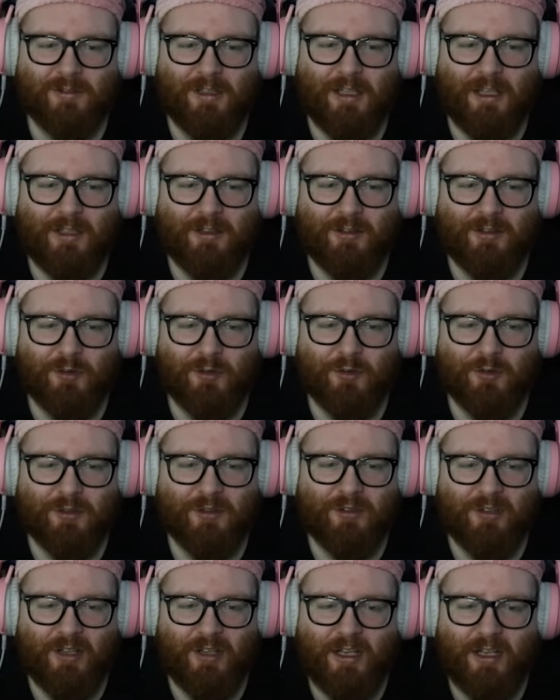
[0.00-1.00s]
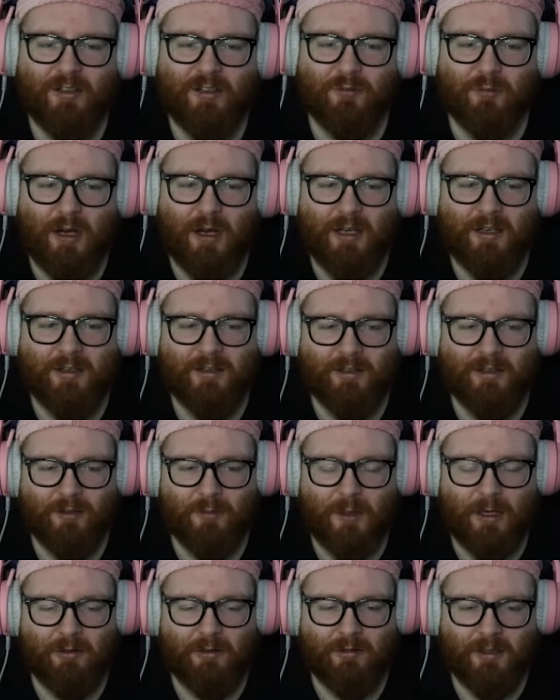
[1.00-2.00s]
it took 6 writers
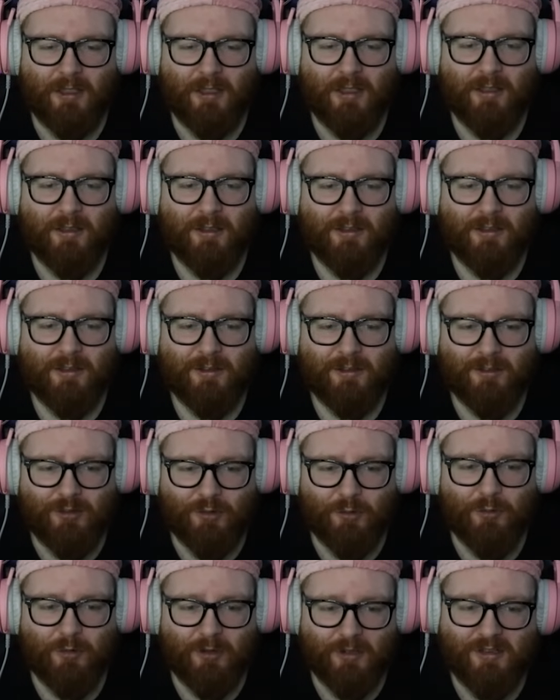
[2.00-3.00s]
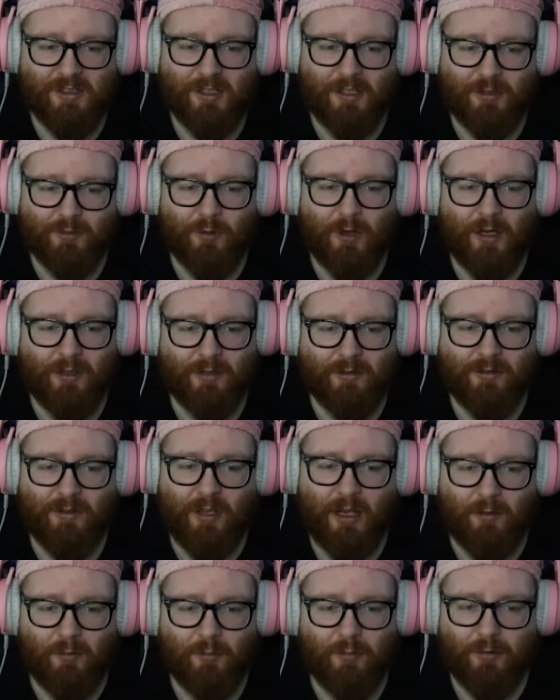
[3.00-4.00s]
apparently. 2 of the 6 writers of
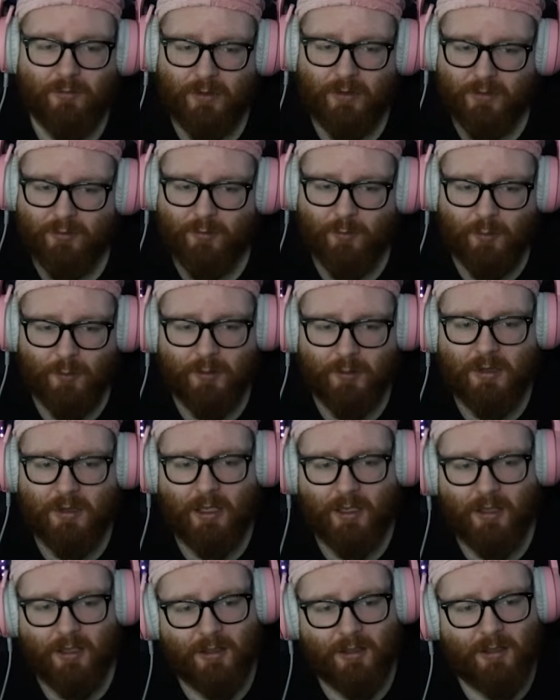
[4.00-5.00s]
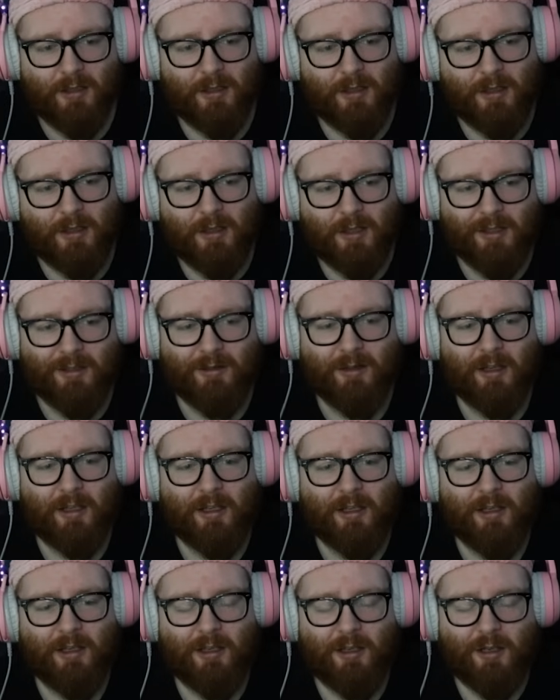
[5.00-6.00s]
Scary Movie is quoted there. It's
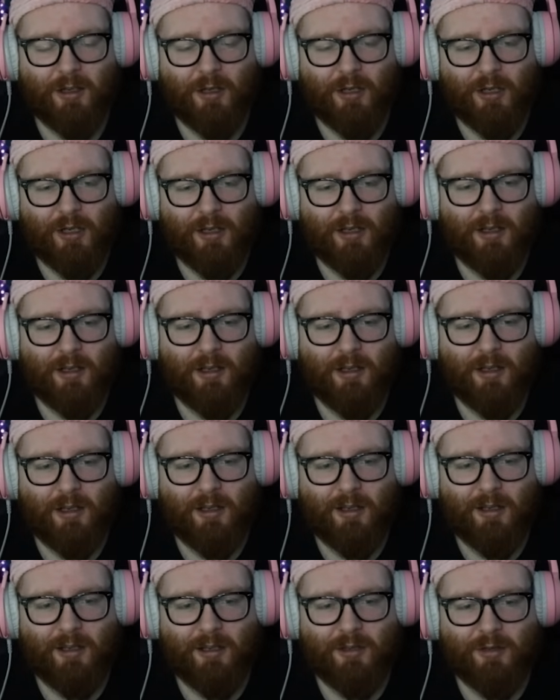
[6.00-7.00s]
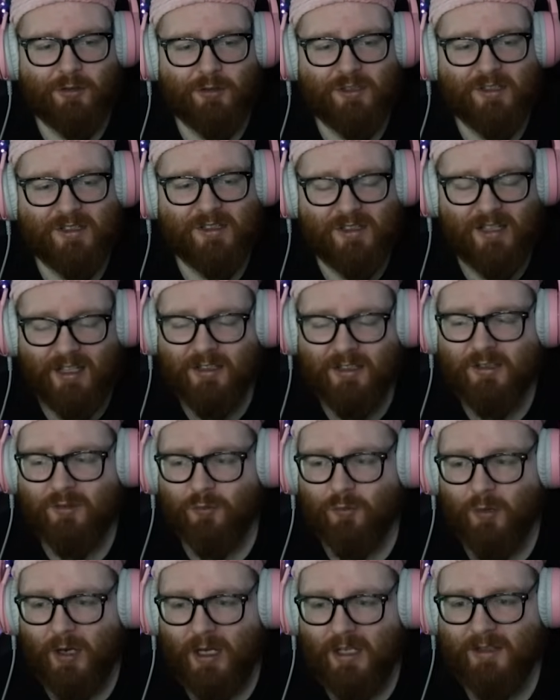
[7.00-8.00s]
like 6
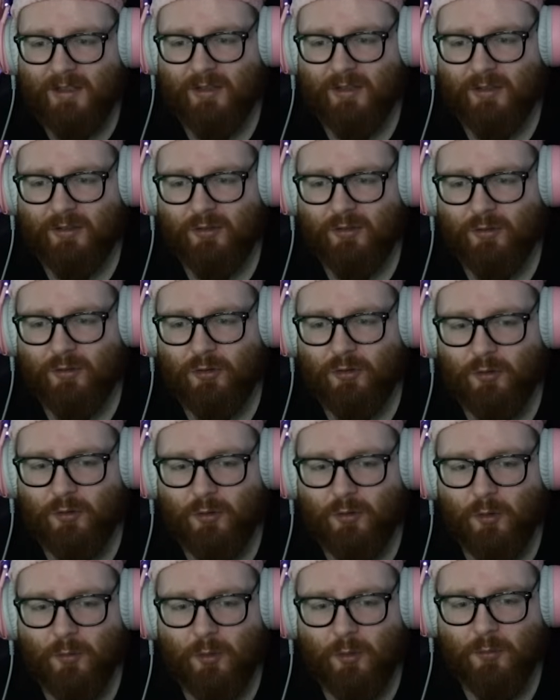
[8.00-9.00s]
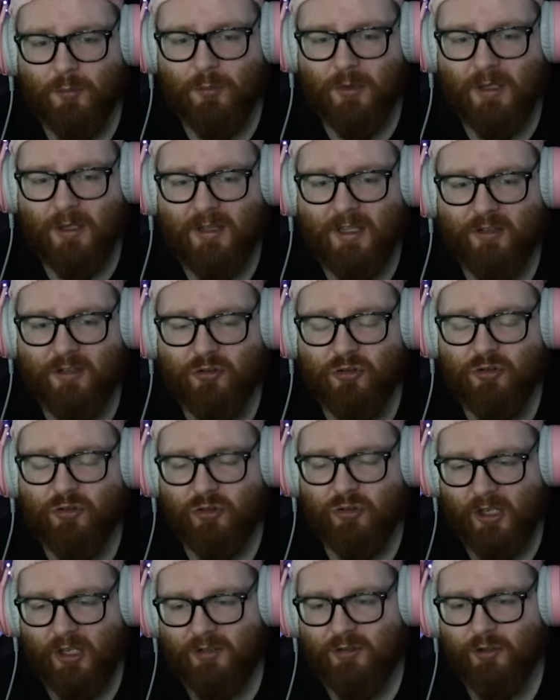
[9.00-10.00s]
writers to come up with this
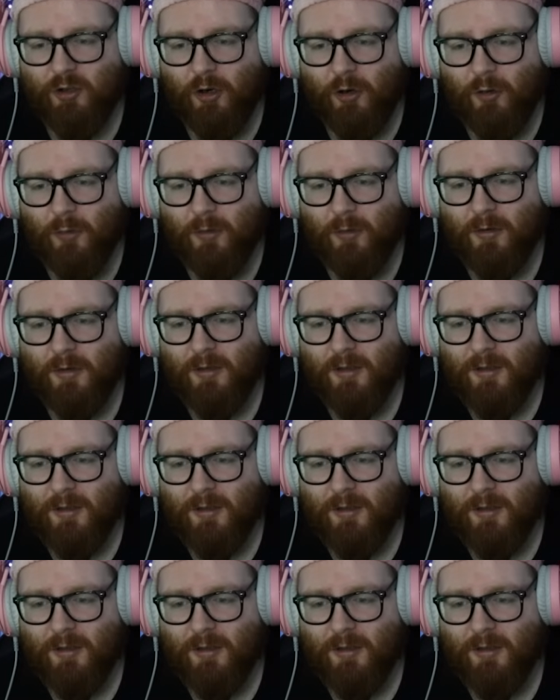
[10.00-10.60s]
shit show